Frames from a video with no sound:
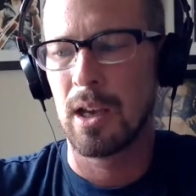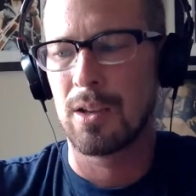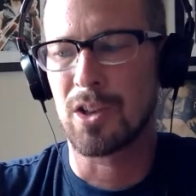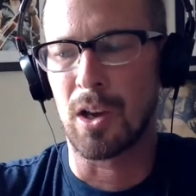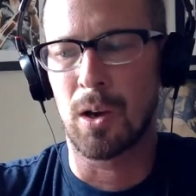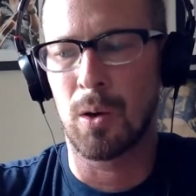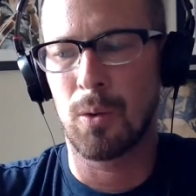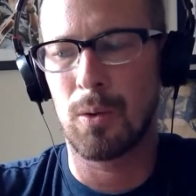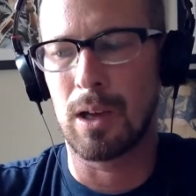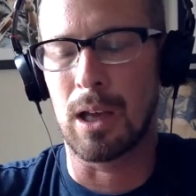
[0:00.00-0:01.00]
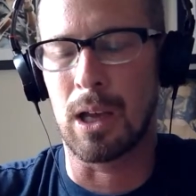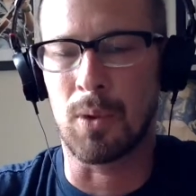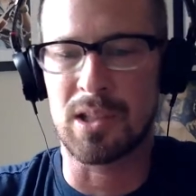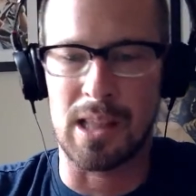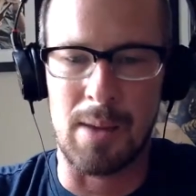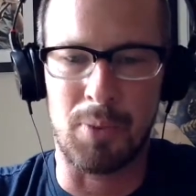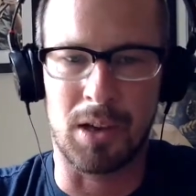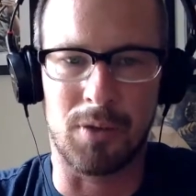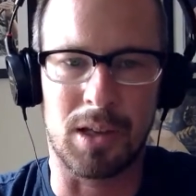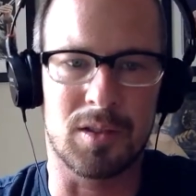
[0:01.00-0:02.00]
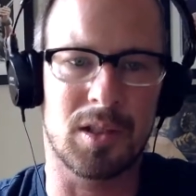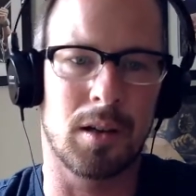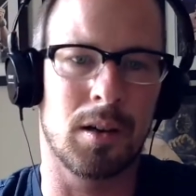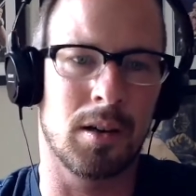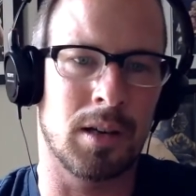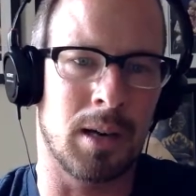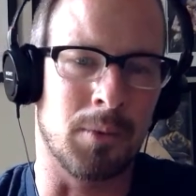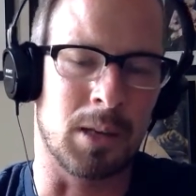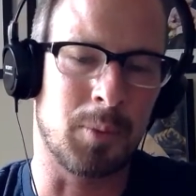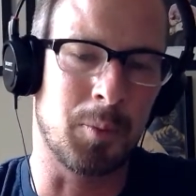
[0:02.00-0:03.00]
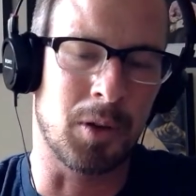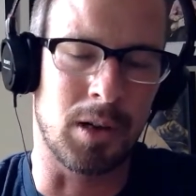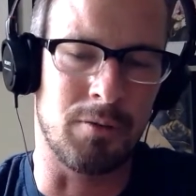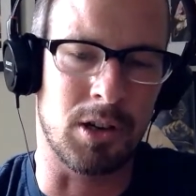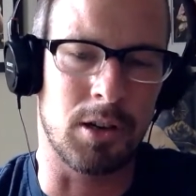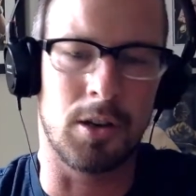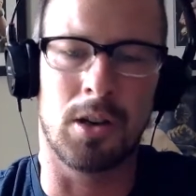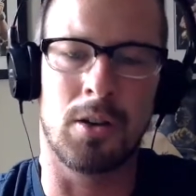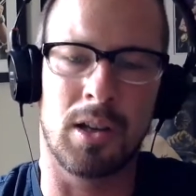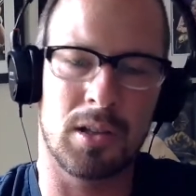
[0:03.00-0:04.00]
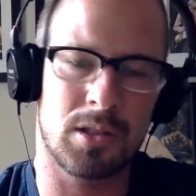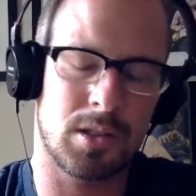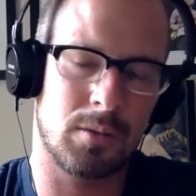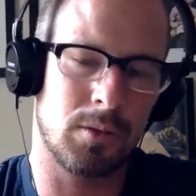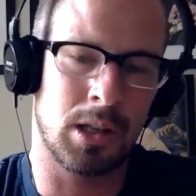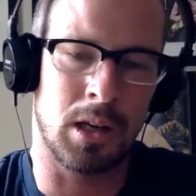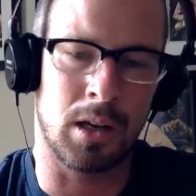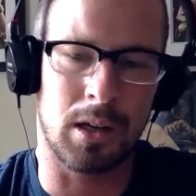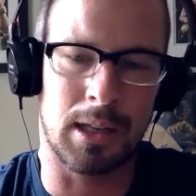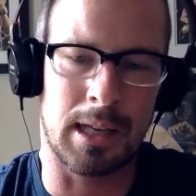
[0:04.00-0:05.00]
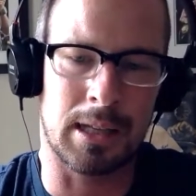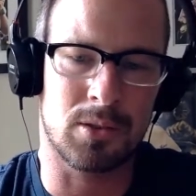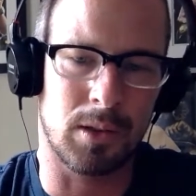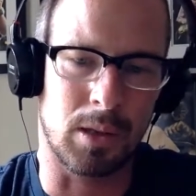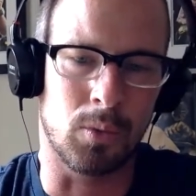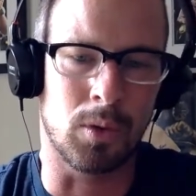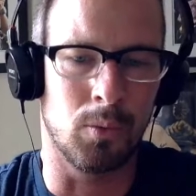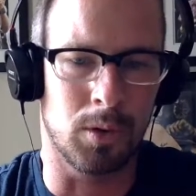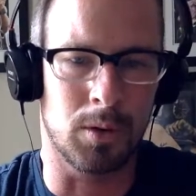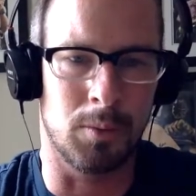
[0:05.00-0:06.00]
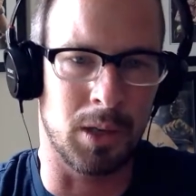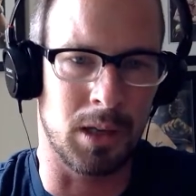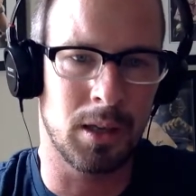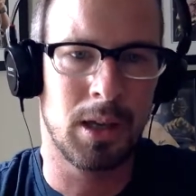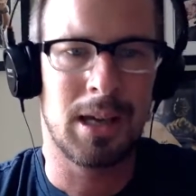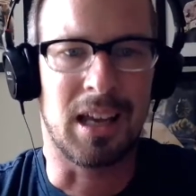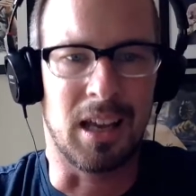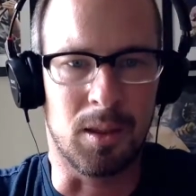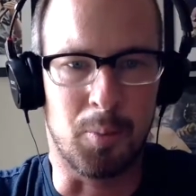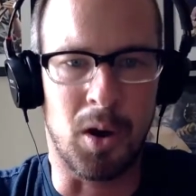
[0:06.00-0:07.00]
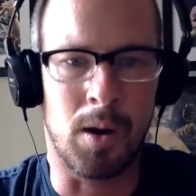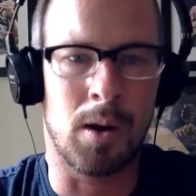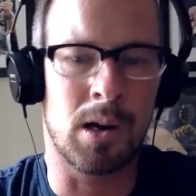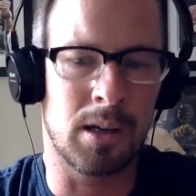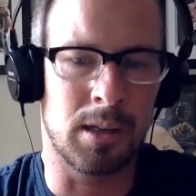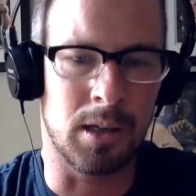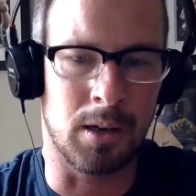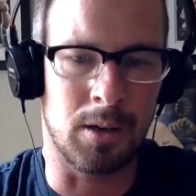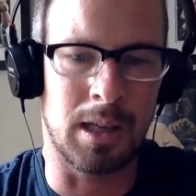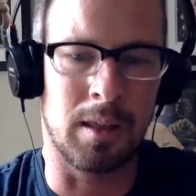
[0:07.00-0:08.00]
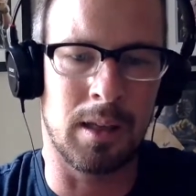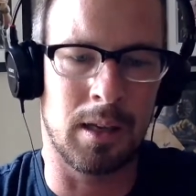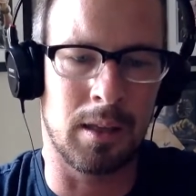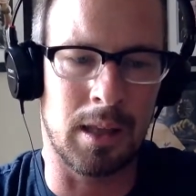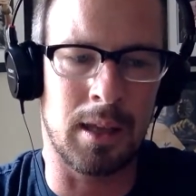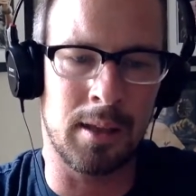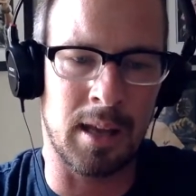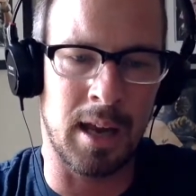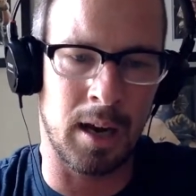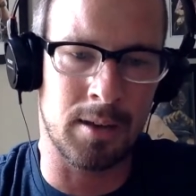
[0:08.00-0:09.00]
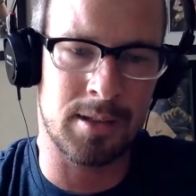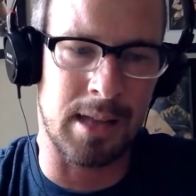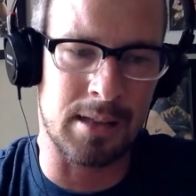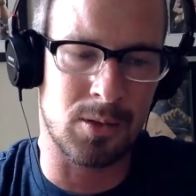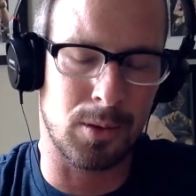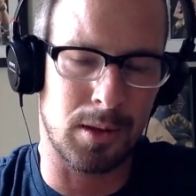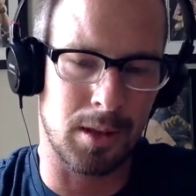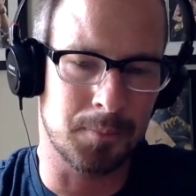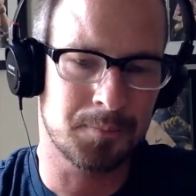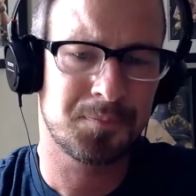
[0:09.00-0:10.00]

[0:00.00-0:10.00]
So it wasn't that big of a concern. I'm like, people aren't even going to notice, that sort of thing. We're going to be in the bar, in the house, that sort of thing.